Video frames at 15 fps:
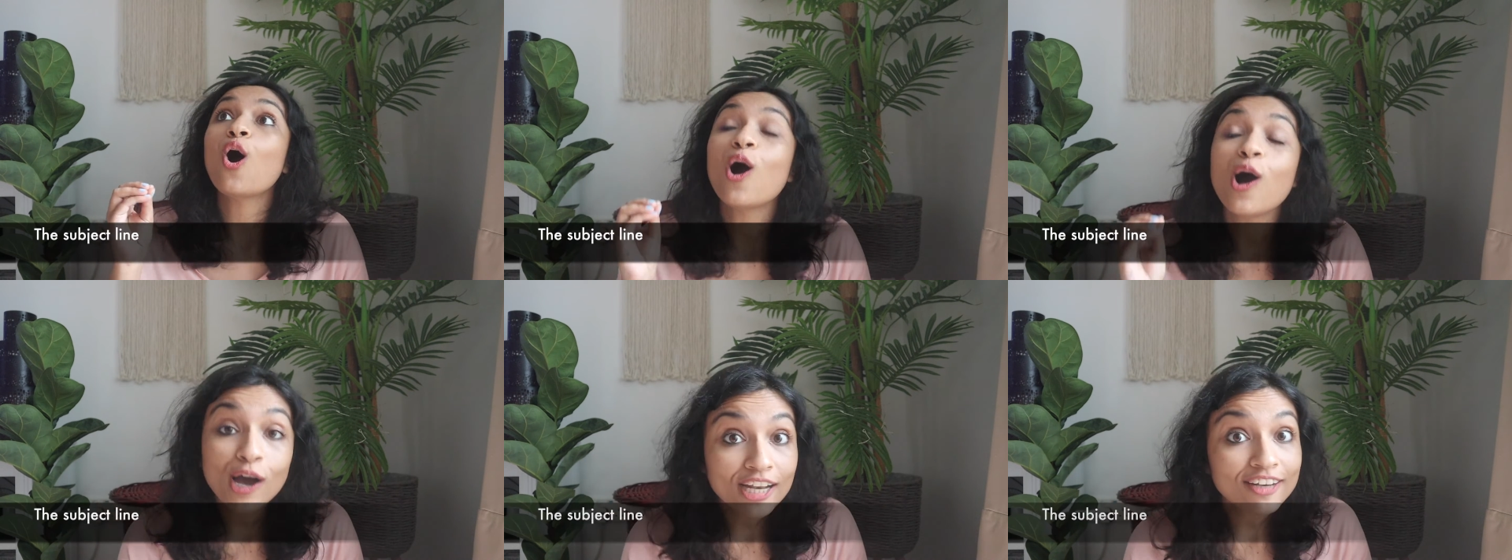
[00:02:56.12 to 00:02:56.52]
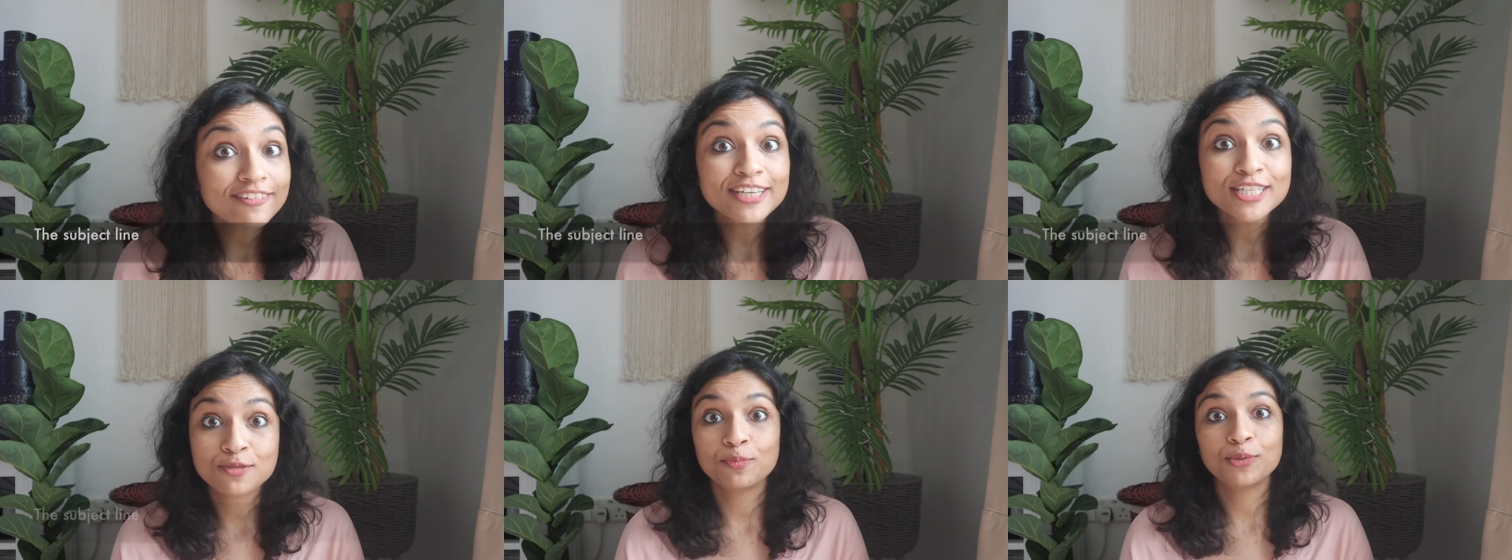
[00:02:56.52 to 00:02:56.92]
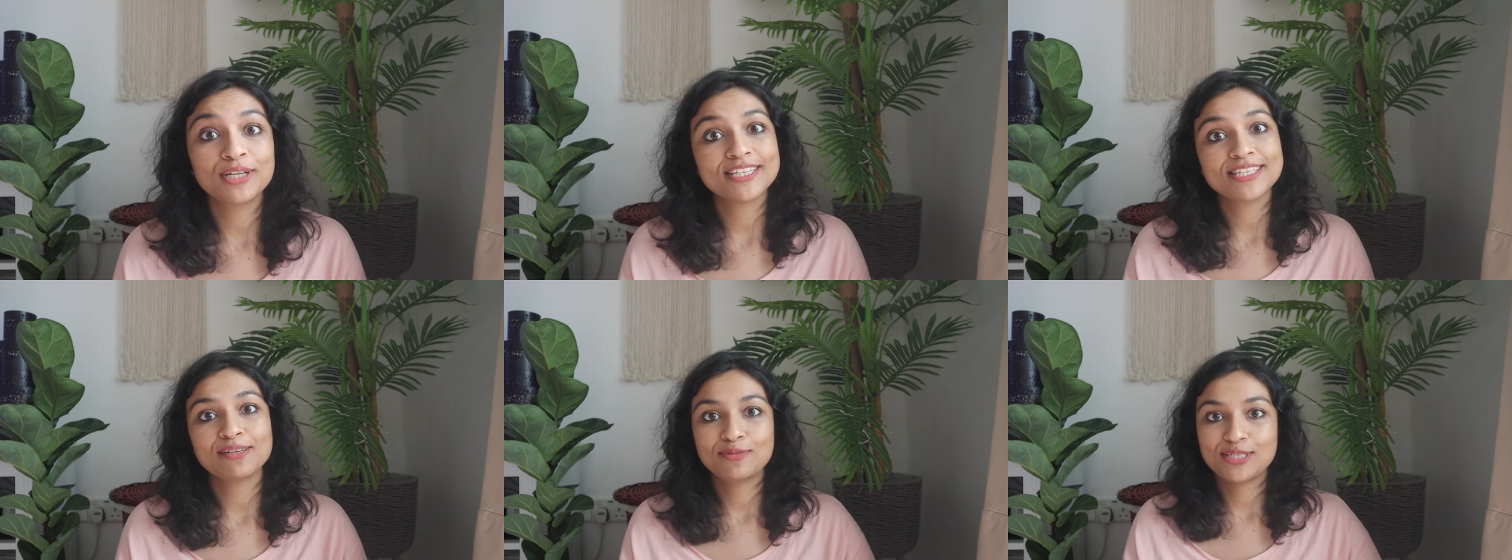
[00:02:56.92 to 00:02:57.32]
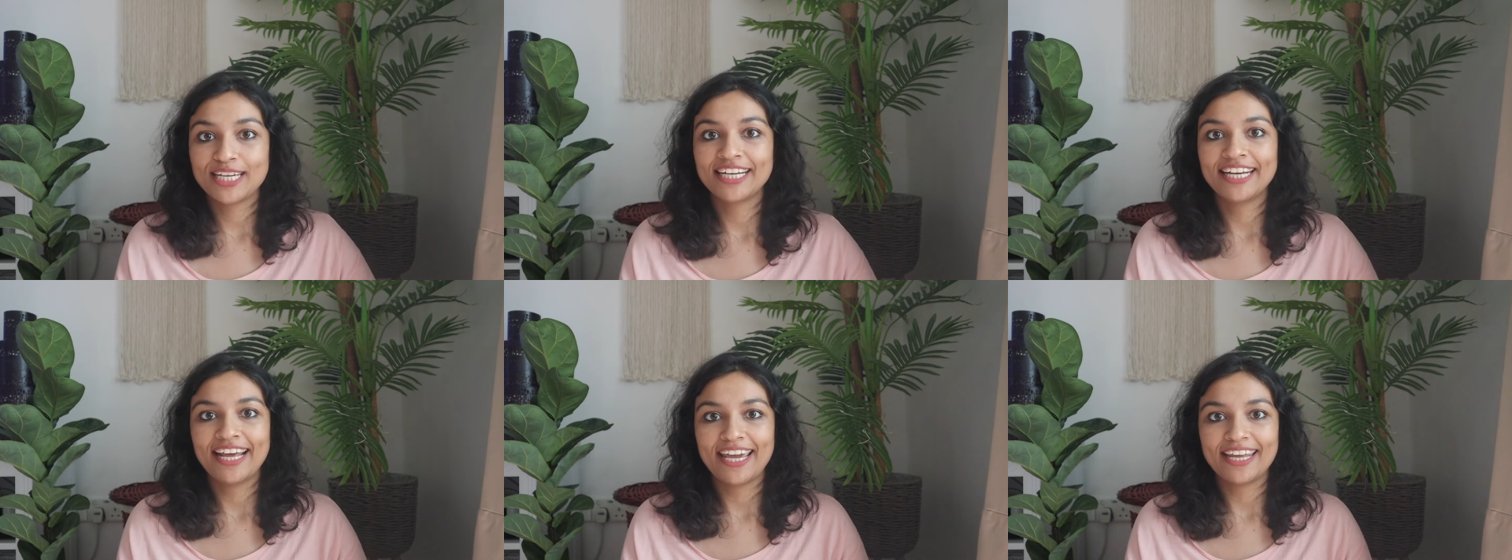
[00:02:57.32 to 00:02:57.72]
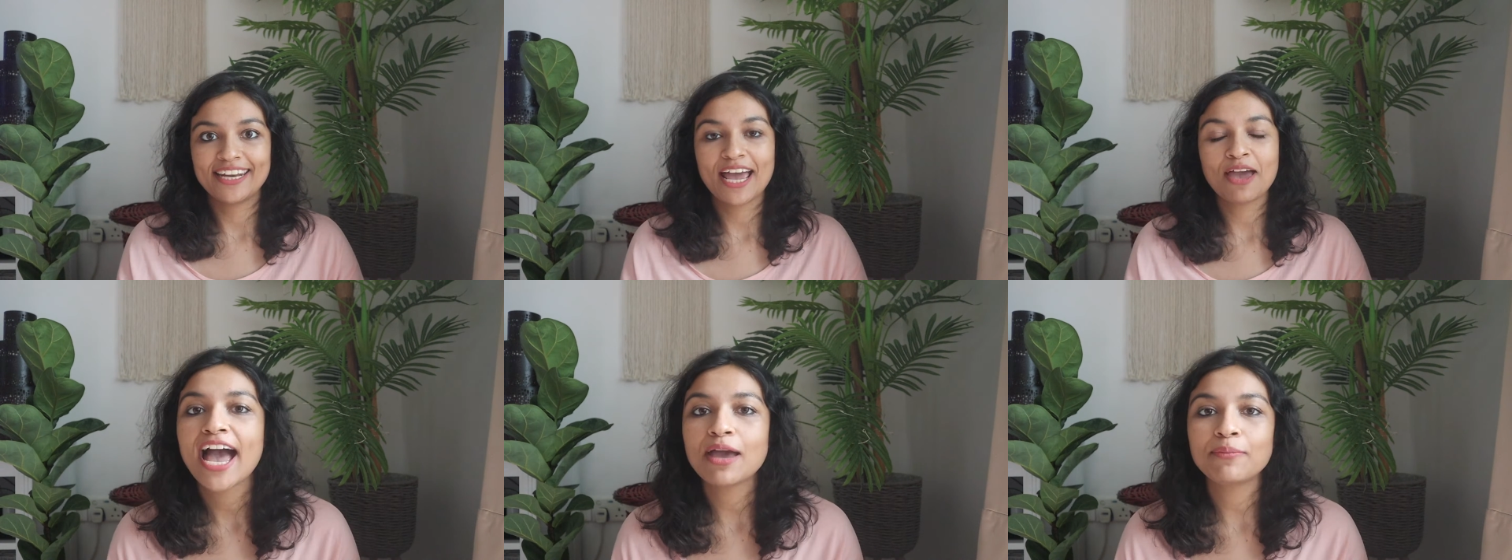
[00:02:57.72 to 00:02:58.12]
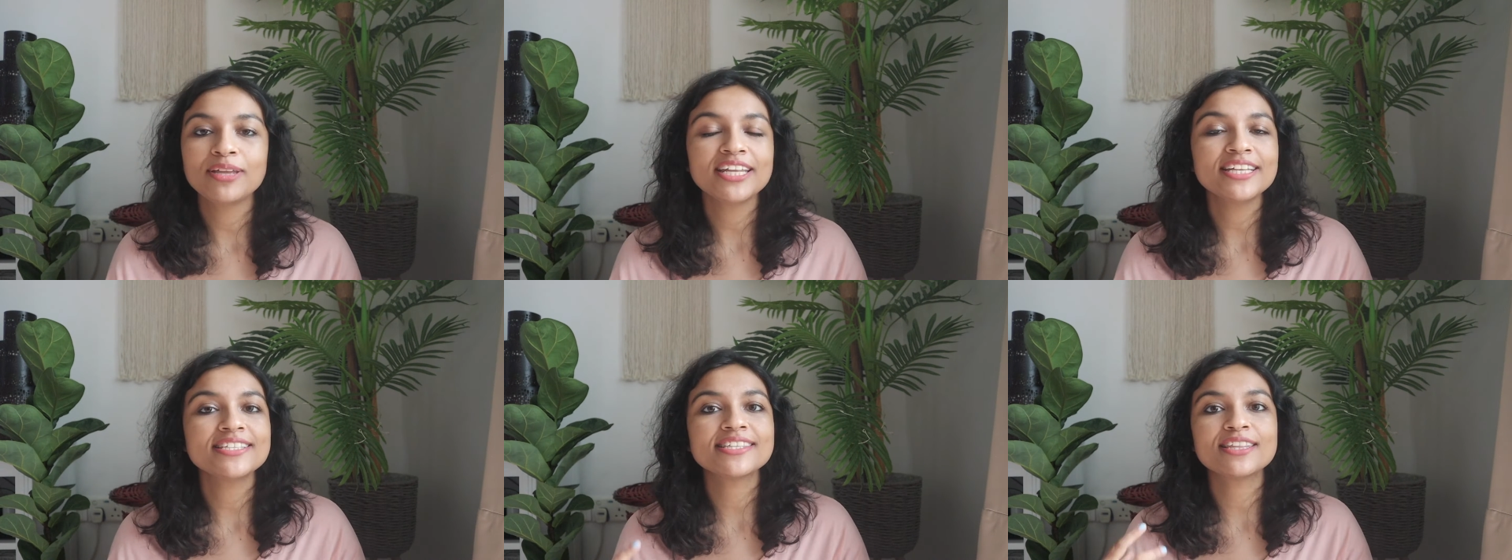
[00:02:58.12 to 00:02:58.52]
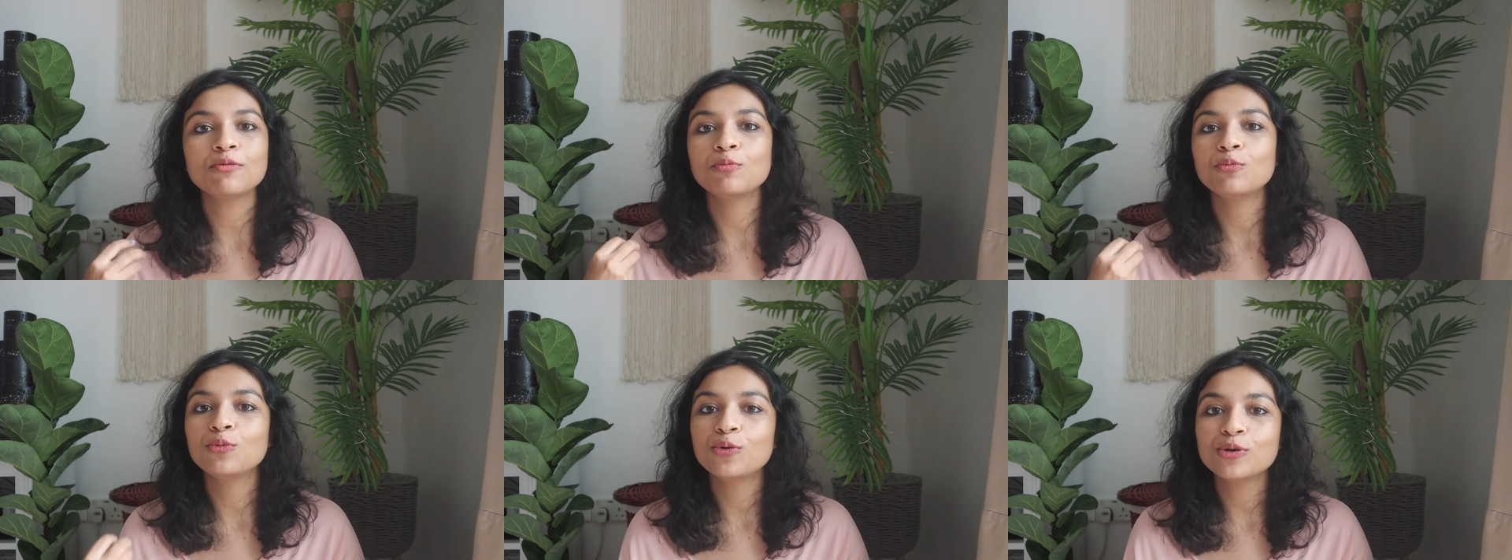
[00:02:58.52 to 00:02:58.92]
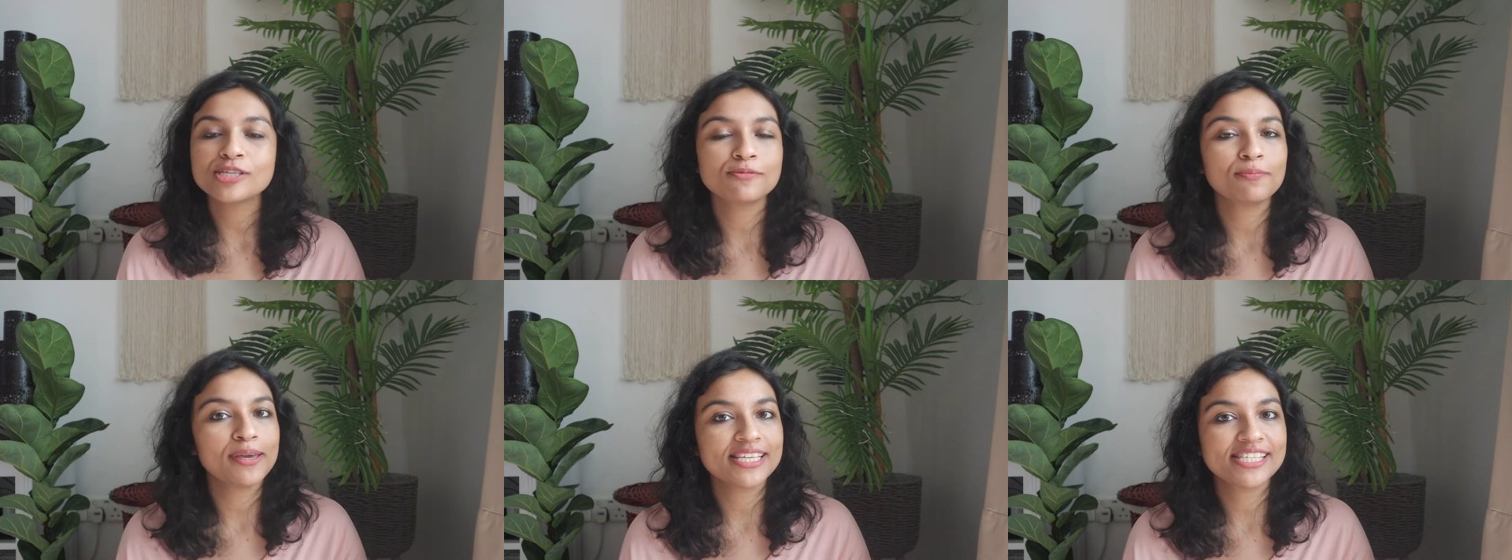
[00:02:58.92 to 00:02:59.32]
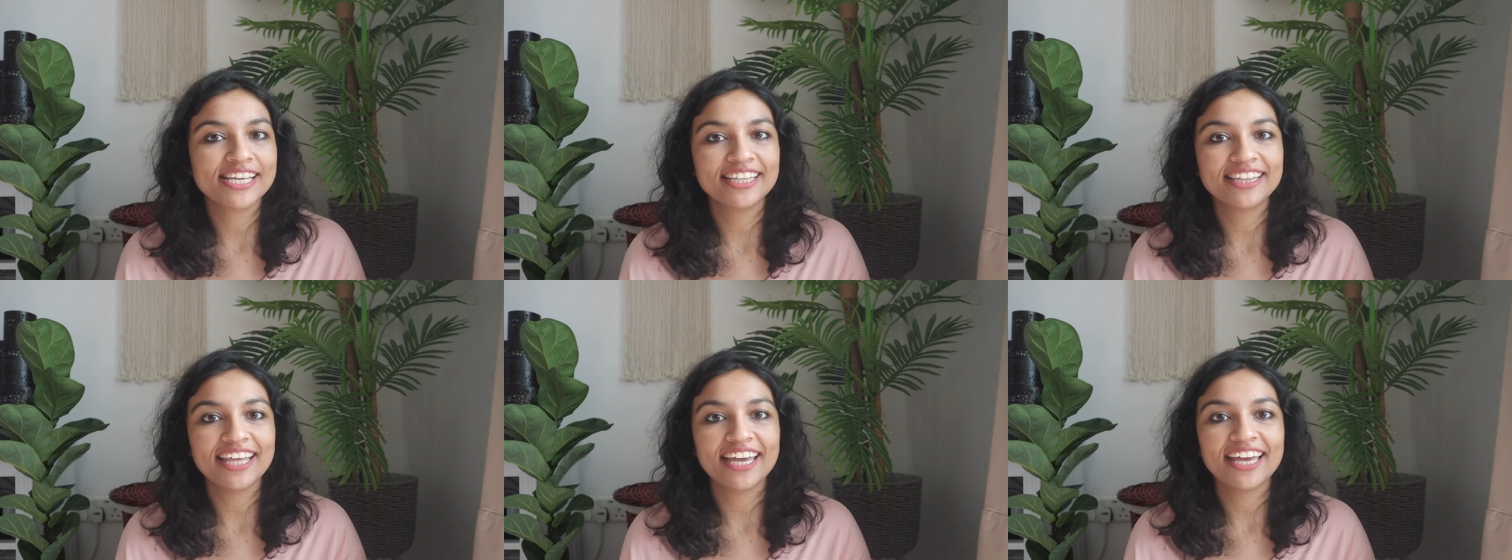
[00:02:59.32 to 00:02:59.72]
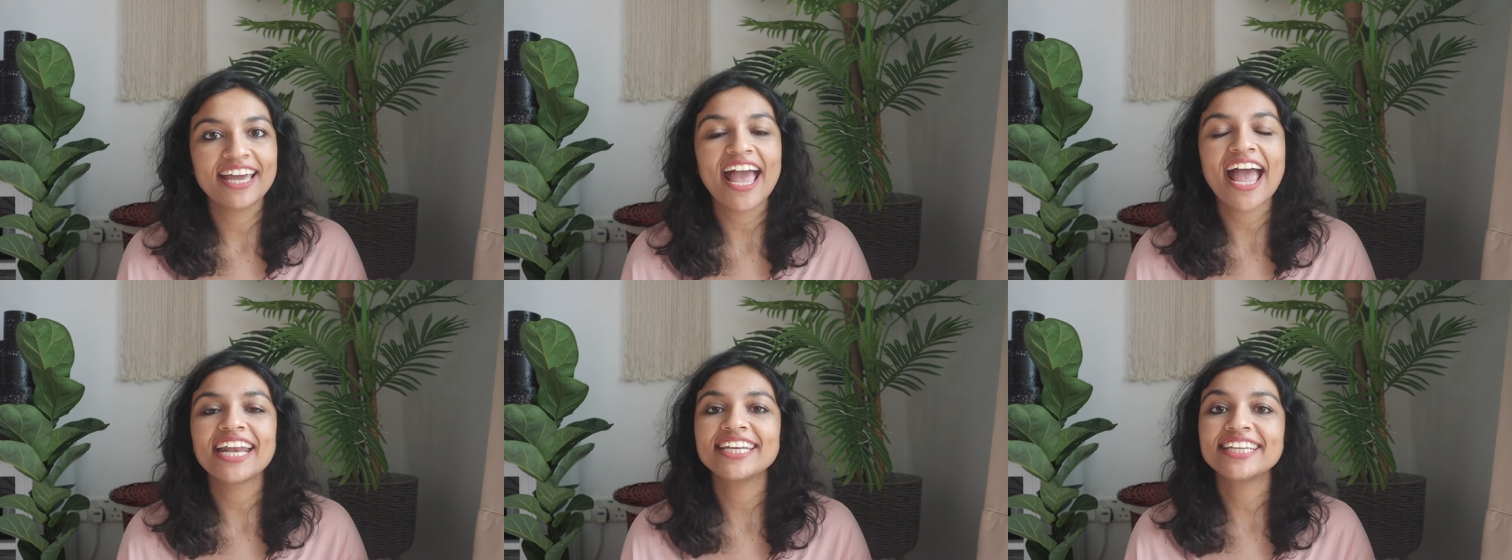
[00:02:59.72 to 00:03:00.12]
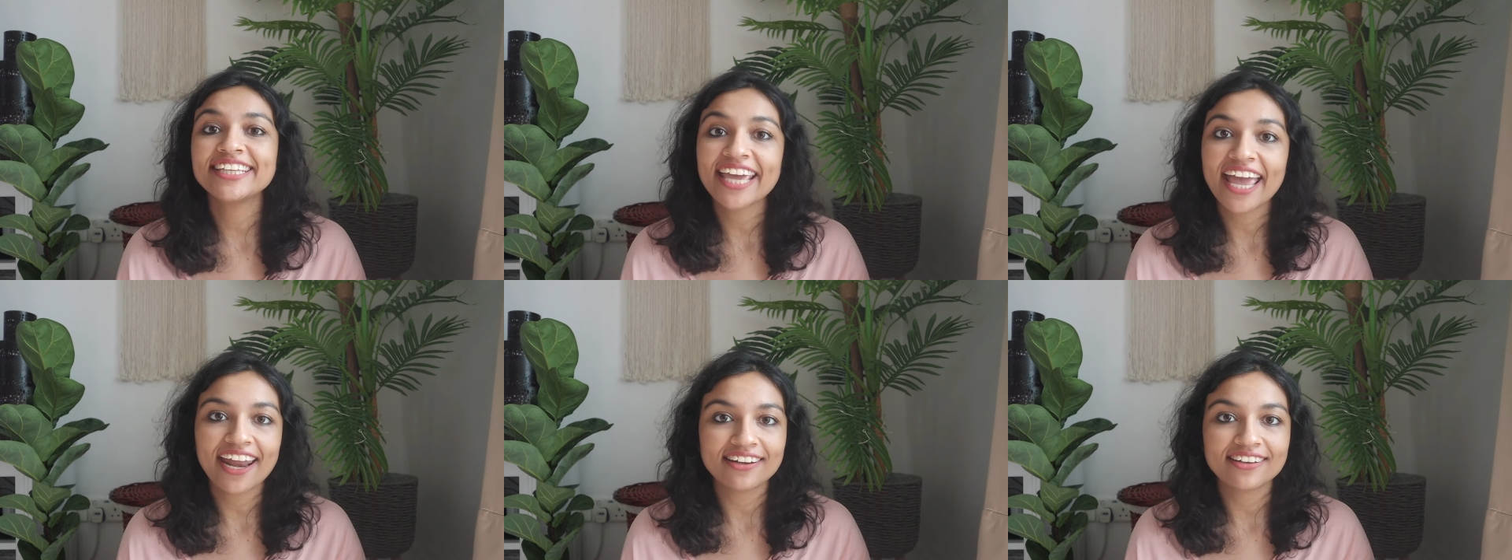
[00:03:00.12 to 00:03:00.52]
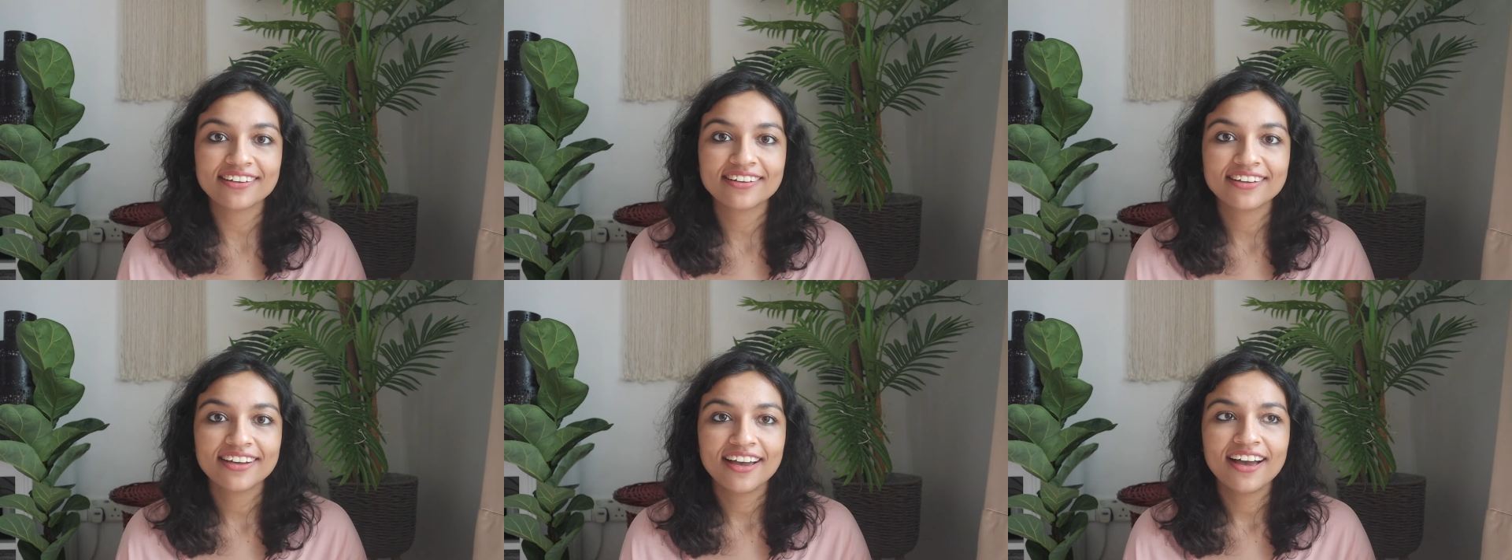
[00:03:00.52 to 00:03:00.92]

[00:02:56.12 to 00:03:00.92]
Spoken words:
always put a subject line. It's the most basic thing, and yet